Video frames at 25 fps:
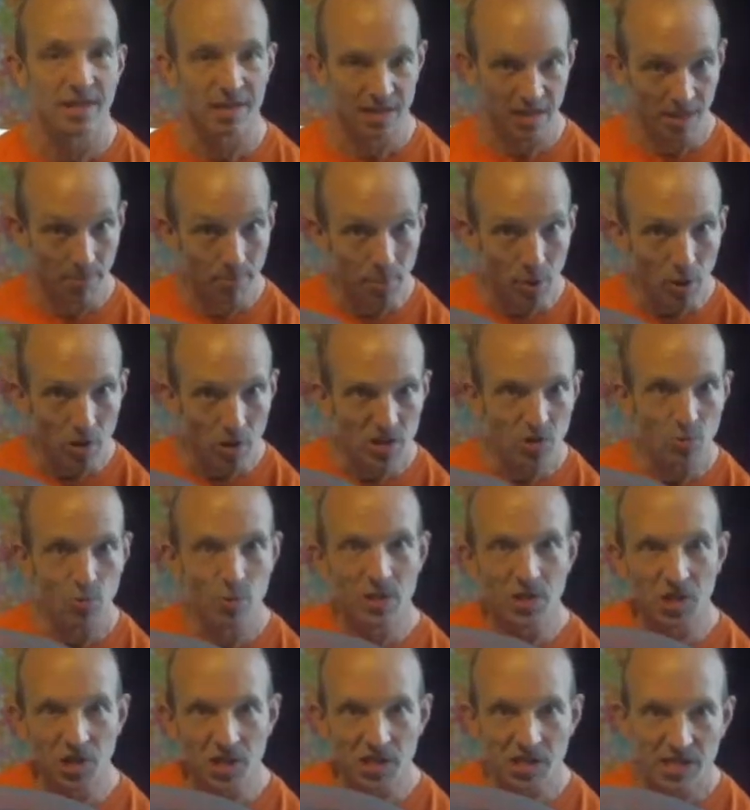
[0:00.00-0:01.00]
It's the bottle
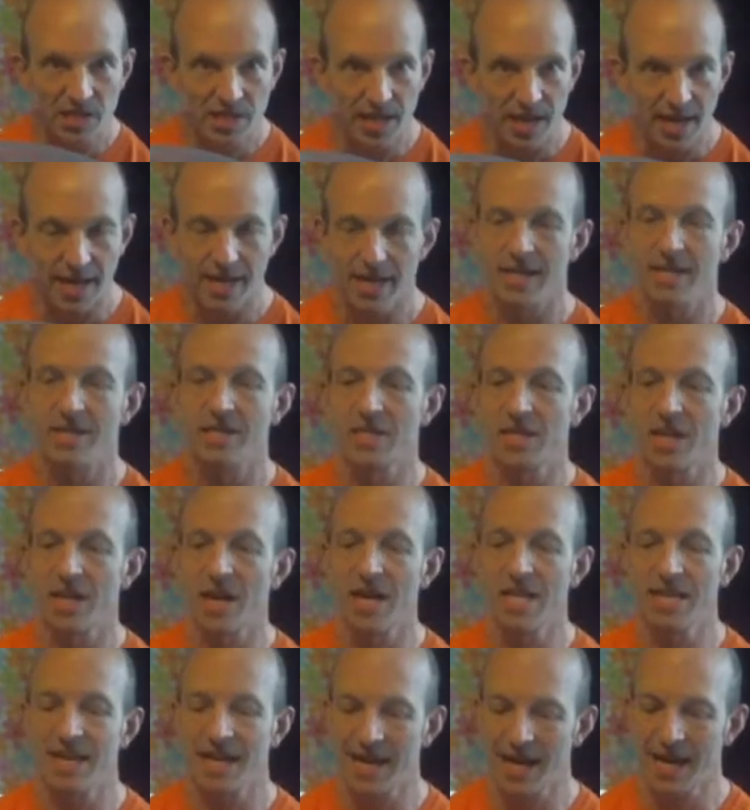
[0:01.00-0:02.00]
which is sitting
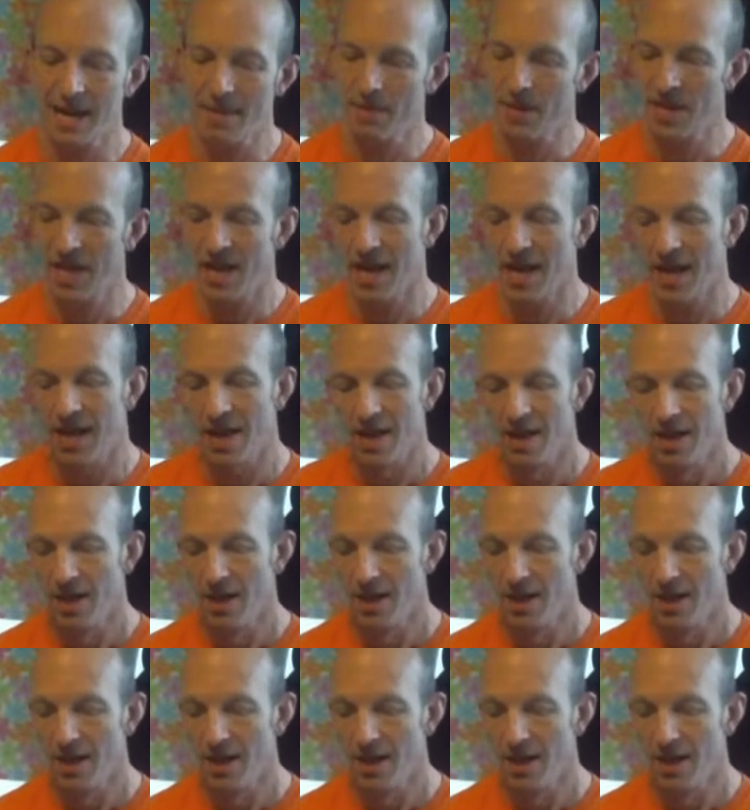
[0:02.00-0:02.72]
inside the cabinet.